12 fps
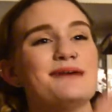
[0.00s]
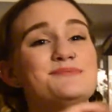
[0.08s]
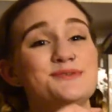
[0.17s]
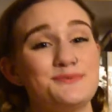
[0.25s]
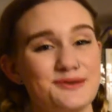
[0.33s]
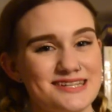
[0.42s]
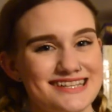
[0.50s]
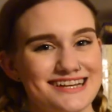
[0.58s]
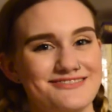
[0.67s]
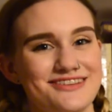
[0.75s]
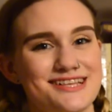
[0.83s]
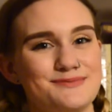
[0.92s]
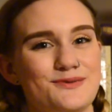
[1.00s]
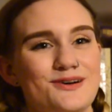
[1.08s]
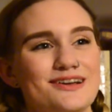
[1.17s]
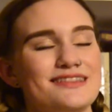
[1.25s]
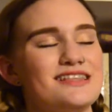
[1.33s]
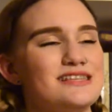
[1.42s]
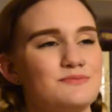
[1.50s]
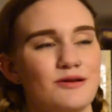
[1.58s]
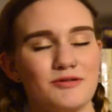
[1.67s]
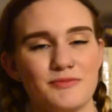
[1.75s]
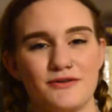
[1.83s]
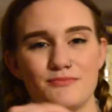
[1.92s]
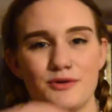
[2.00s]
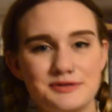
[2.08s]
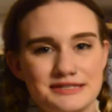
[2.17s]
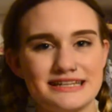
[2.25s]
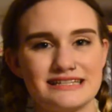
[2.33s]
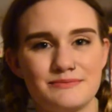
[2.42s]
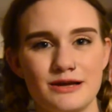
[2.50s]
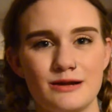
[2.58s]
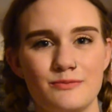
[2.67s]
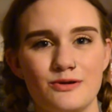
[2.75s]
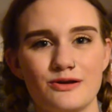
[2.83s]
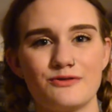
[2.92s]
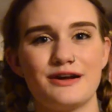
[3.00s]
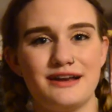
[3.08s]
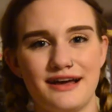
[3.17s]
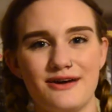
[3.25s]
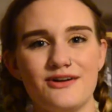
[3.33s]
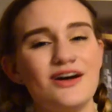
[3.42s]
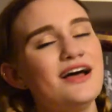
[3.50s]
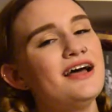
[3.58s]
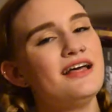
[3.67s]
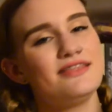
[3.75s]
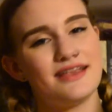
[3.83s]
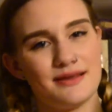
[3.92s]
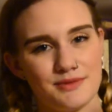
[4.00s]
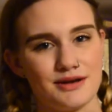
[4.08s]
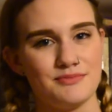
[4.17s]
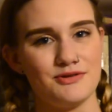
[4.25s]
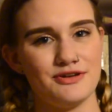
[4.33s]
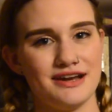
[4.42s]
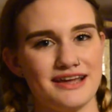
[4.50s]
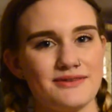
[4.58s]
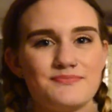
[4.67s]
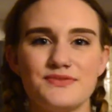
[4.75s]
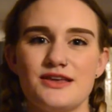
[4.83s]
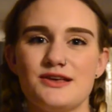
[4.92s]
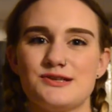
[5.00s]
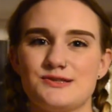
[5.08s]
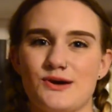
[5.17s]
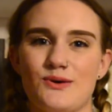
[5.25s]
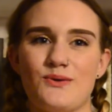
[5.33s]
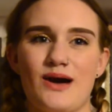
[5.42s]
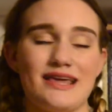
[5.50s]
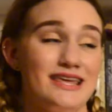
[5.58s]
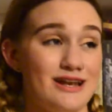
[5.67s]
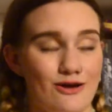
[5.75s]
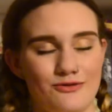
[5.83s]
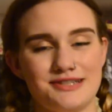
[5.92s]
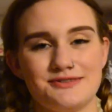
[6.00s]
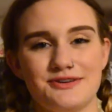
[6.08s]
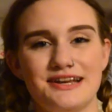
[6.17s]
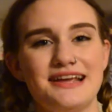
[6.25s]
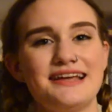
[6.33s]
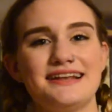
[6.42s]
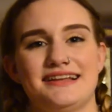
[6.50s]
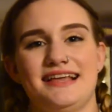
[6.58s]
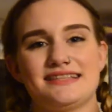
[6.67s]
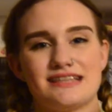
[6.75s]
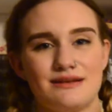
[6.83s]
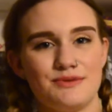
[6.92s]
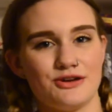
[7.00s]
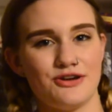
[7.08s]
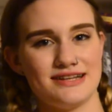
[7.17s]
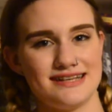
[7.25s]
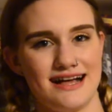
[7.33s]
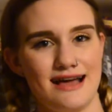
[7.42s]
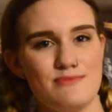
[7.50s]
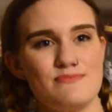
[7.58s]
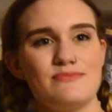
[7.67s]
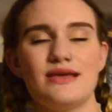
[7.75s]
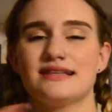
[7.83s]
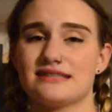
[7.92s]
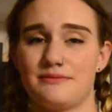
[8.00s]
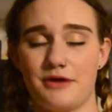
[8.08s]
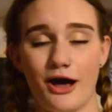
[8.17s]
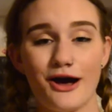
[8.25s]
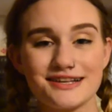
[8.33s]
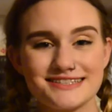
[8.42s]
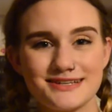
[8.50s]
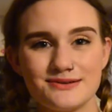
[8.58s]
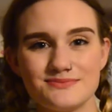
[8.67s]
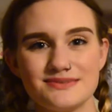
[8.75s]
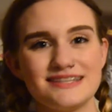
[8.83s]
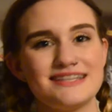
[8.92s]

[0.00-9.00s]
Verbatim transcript: I'm super excited to read this book. This is probably my most anticipated book right now that I'm gonna be reading. So I cannot wait to read it. It's gonna be a great time. It's gonna be awesome.